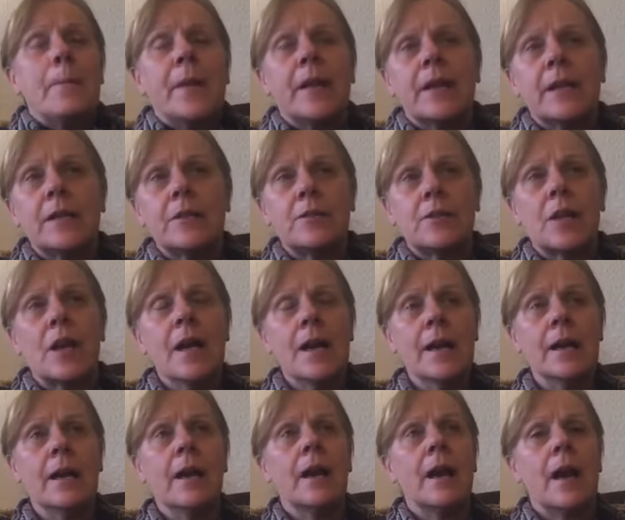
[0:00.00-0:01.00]
But it's
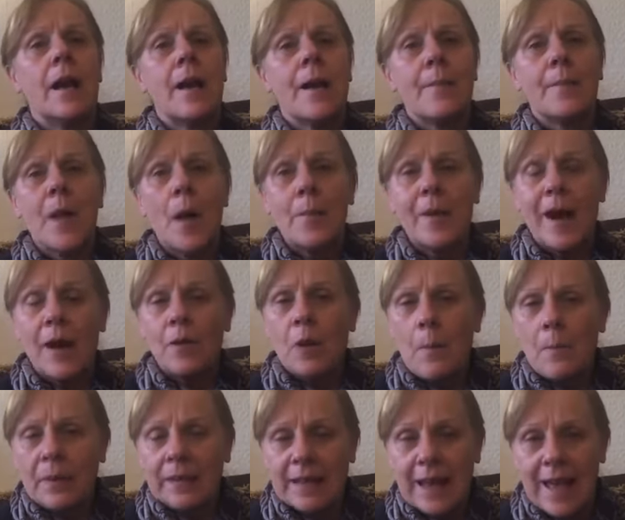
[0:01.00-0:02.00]

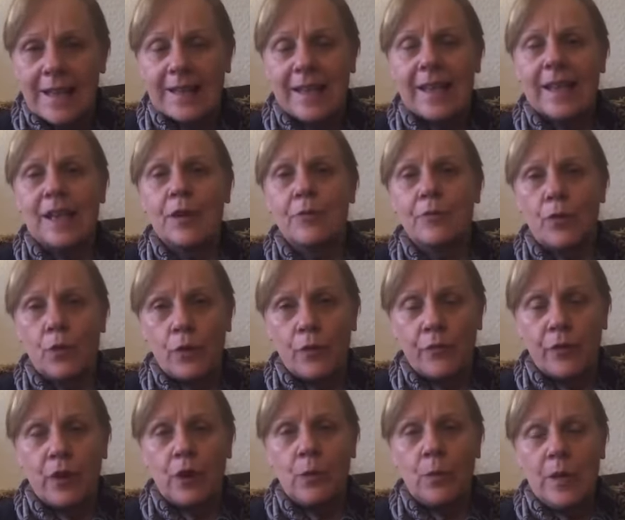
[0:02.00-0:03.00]
about planning for the
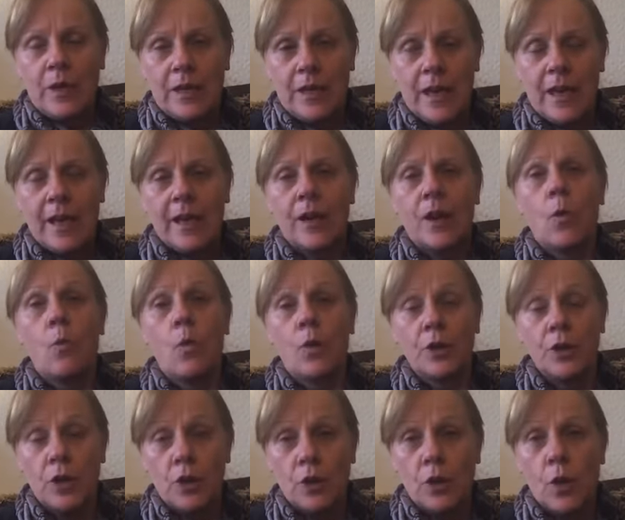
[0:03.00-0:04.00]
following year. What
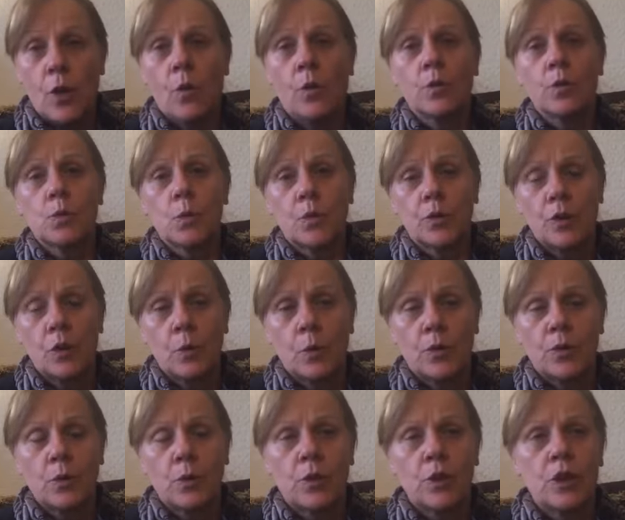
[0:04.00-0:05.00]
are your goals? What do you
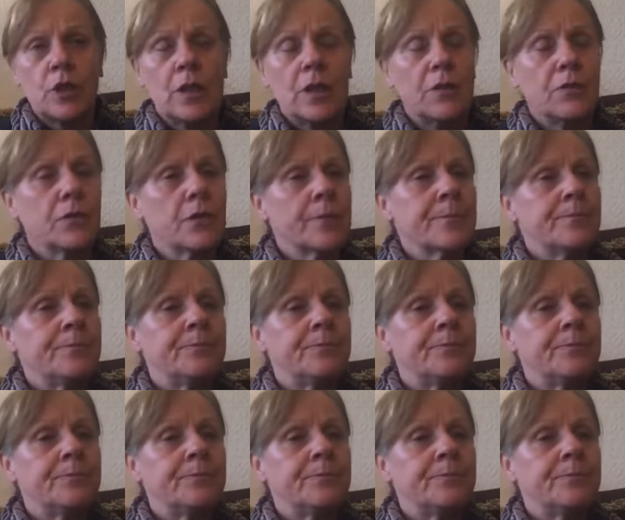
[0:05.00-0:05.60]
want to achieve?